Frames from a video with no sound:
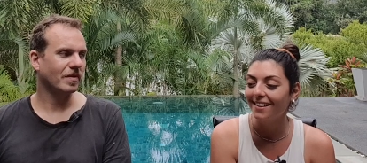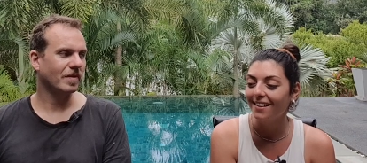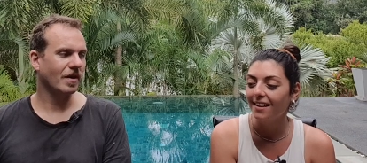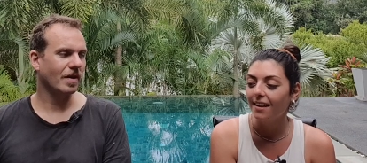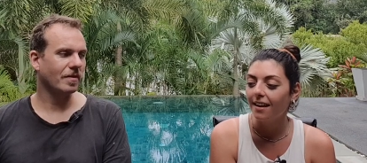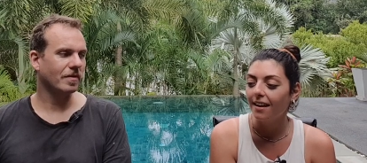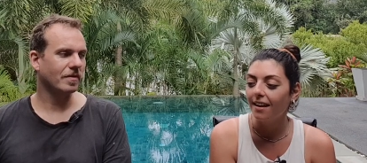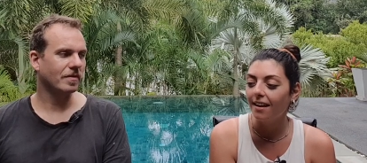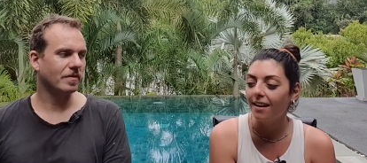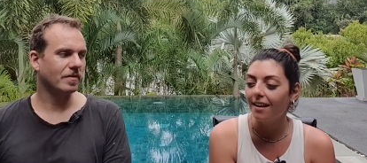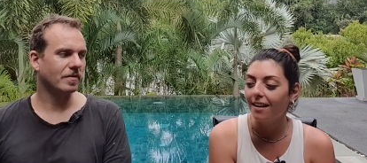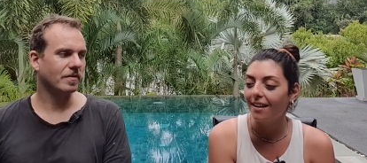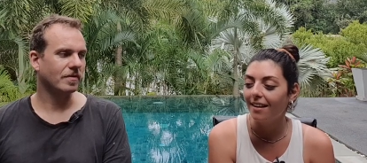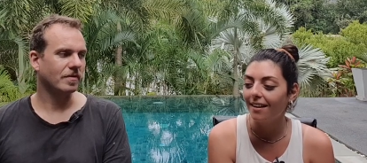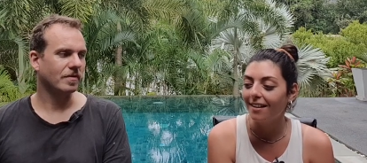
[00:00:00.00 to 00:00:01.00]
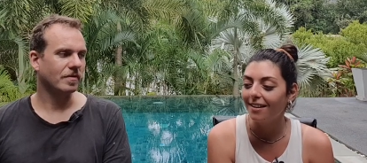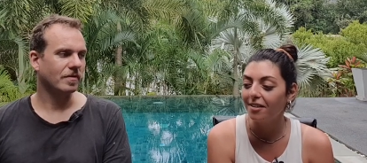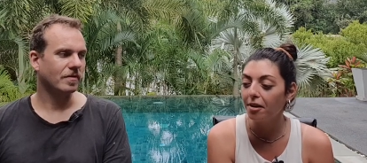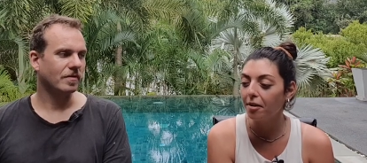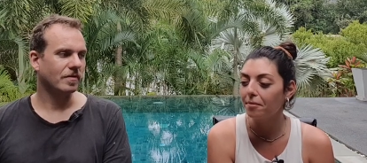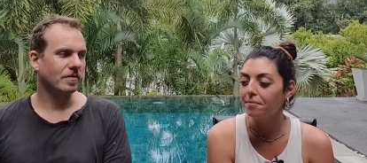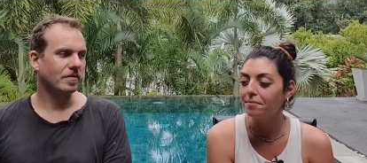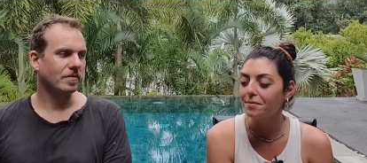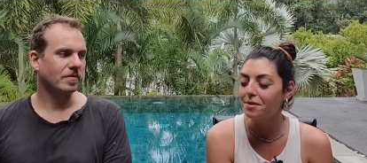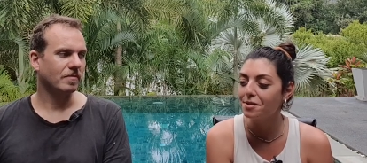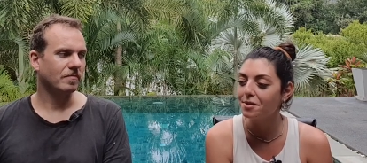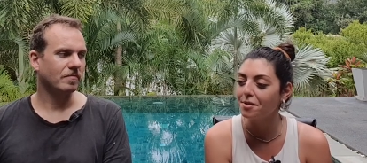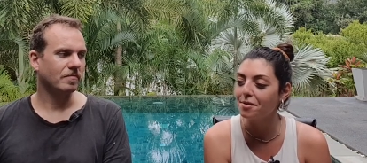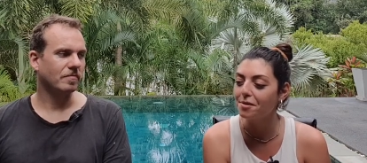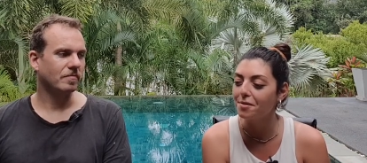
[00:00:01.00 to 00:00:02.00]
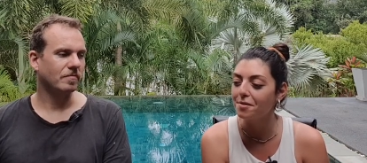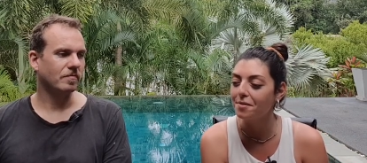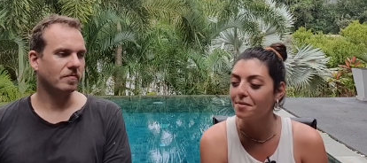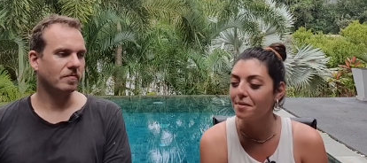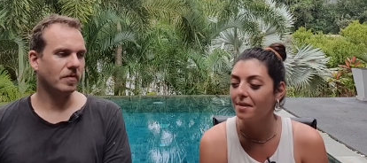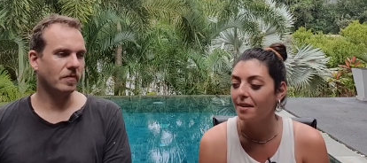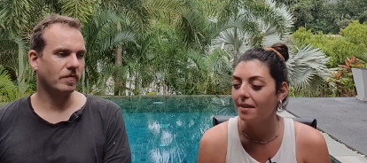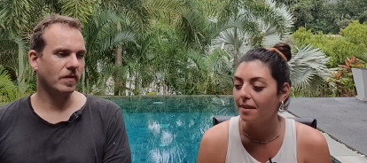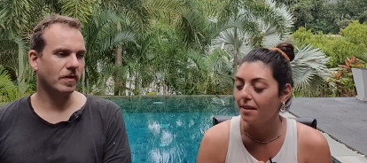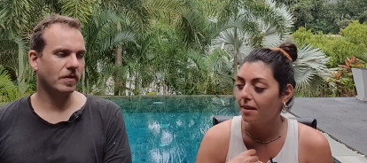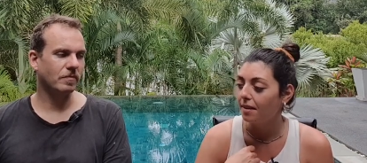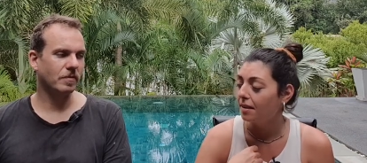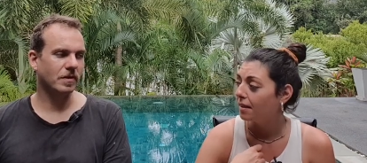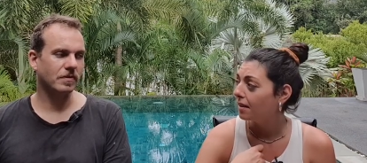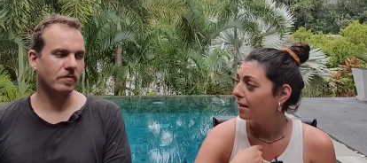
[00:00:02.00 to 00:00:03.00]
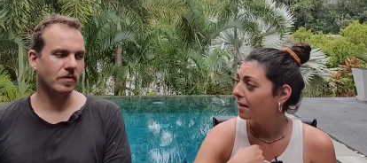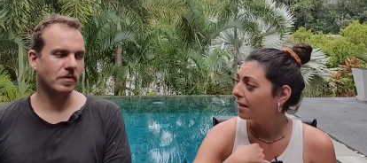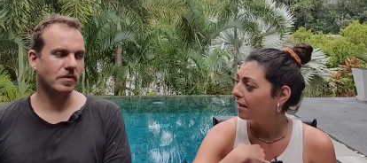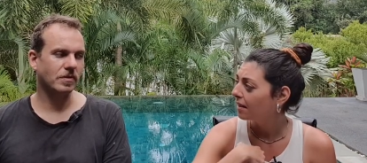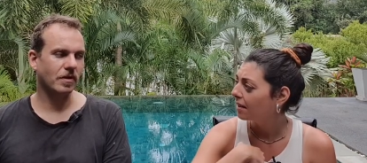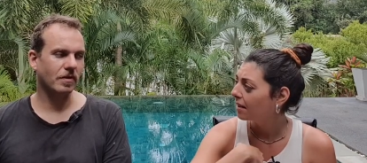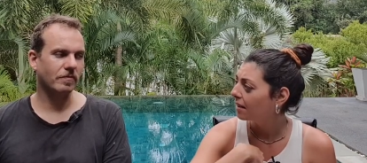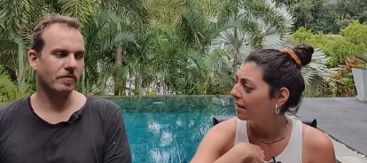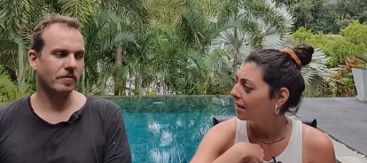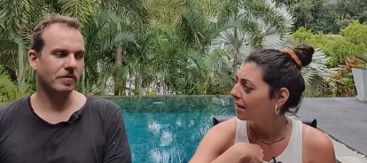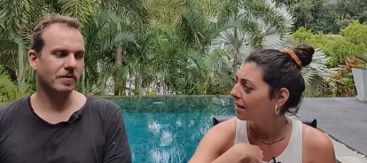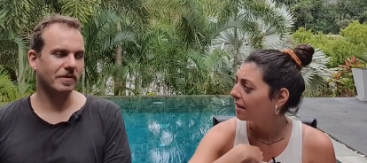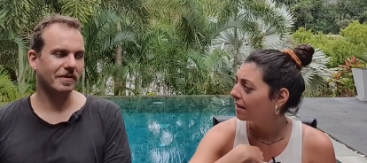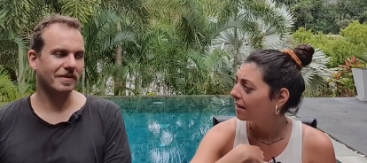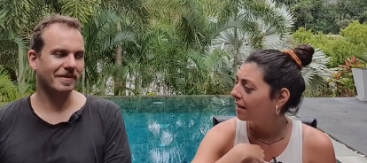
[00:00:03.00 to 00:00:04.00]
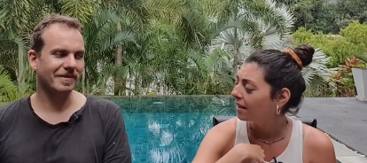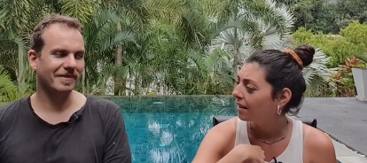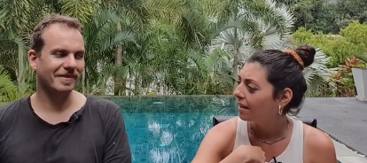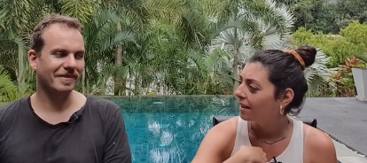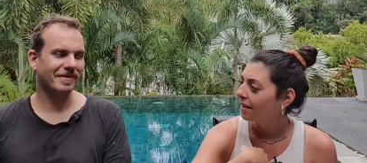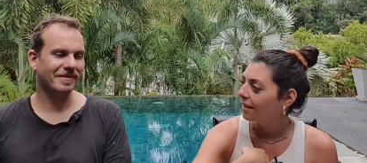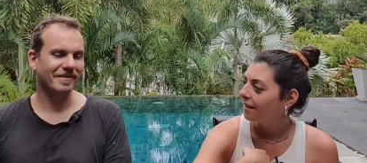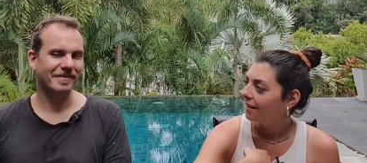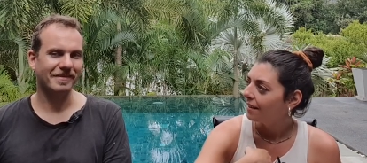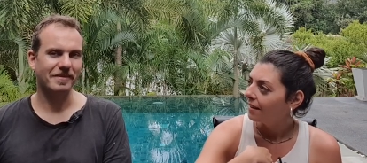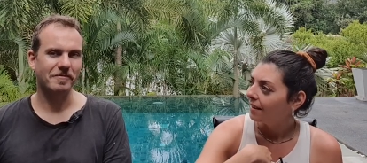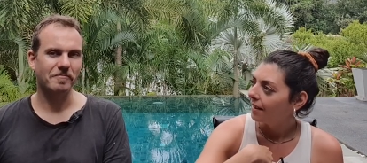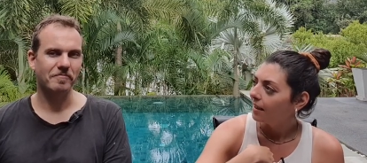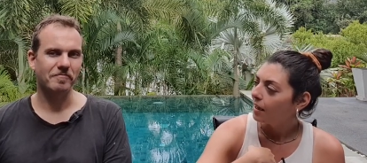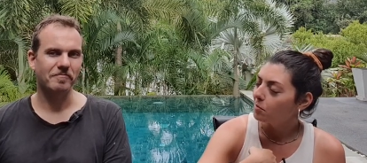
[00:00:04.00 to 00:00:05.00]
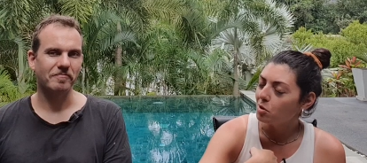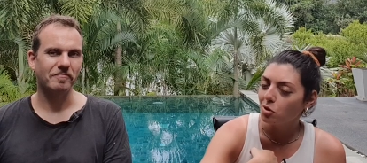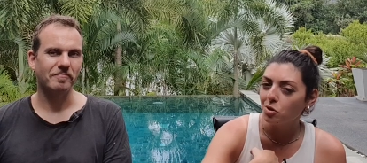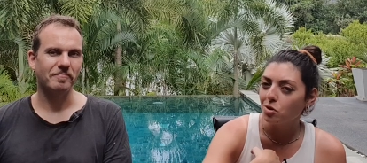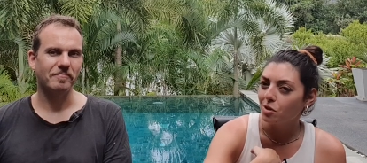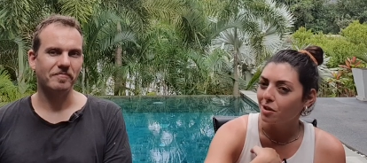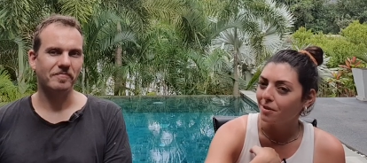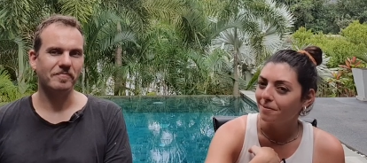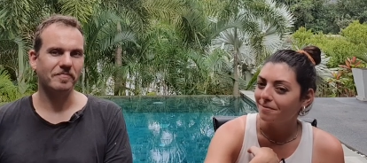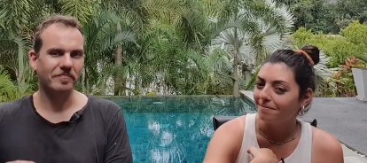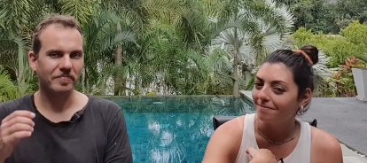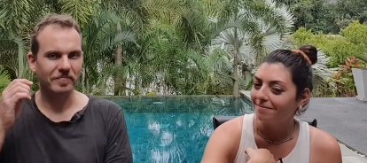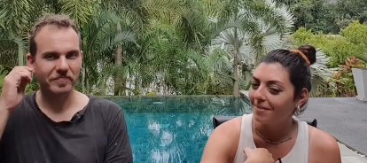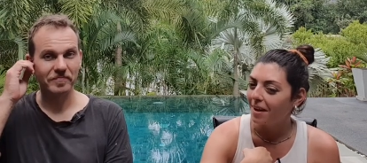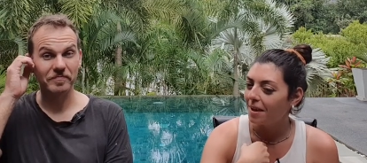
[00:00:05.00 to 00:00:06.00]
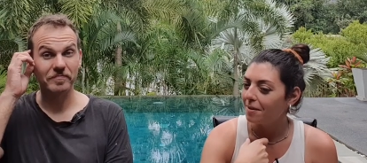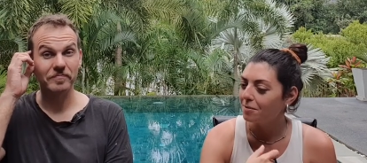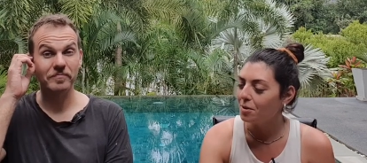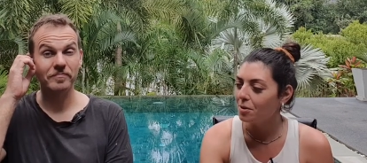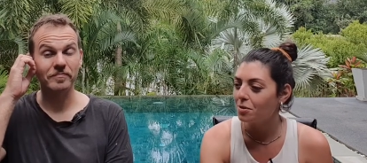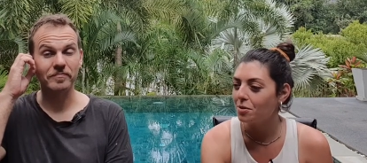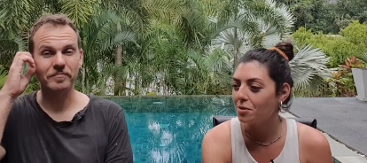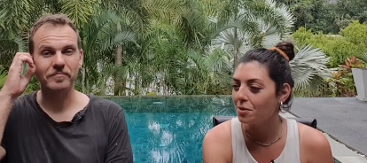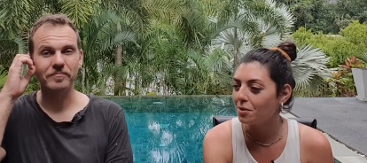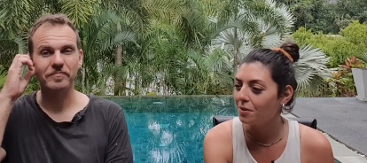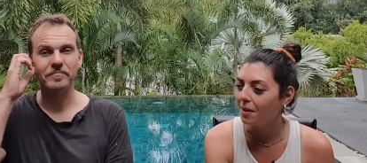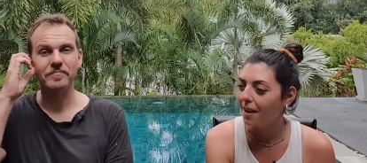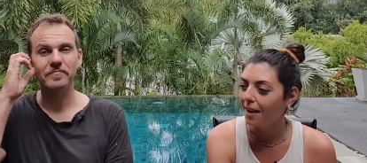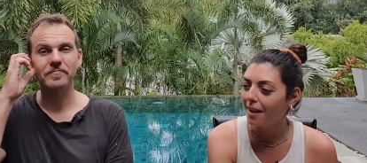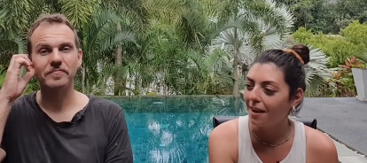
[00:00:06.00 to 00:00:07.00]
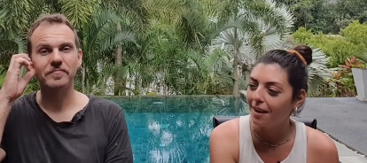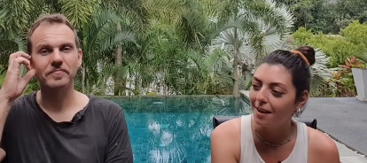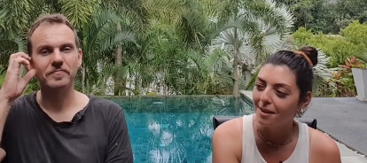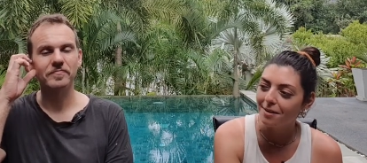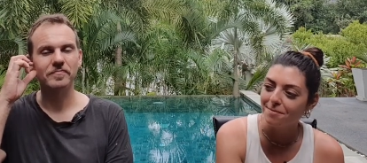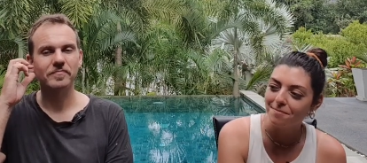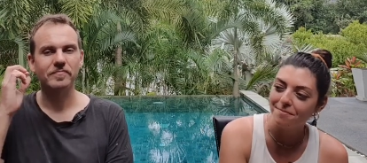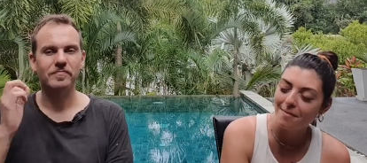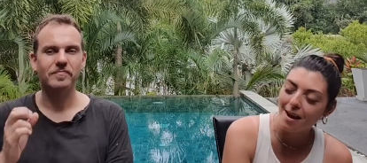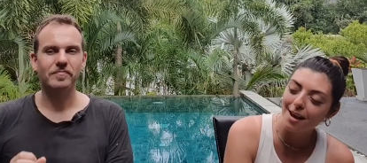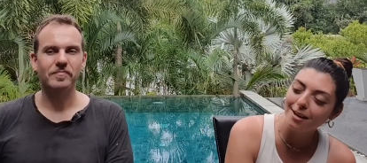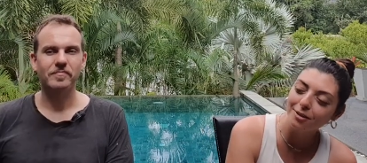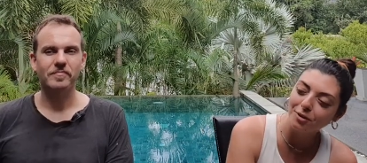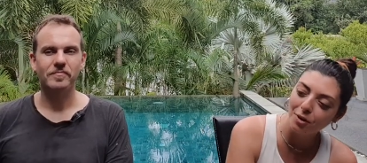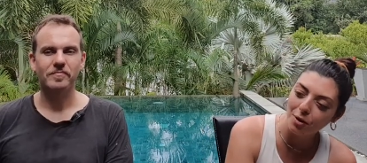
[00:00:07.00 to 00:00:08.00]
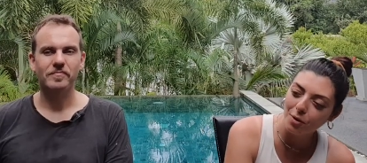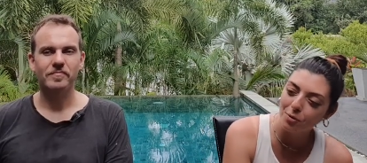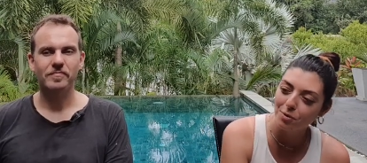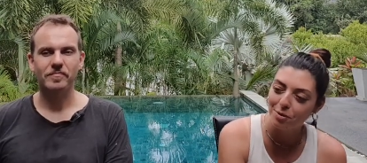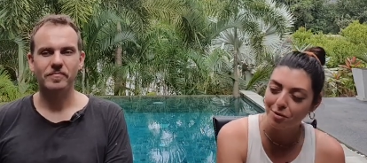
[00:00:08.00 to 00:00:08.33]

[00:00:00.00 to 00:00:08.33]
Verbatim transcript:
Speaker 1: Yeah. Uh, yeah. So.
Speaker 2: But Vietnamese versus Thai food.
Speaker 1: I'm not sure. I'm mm. not hmm. sure. I might go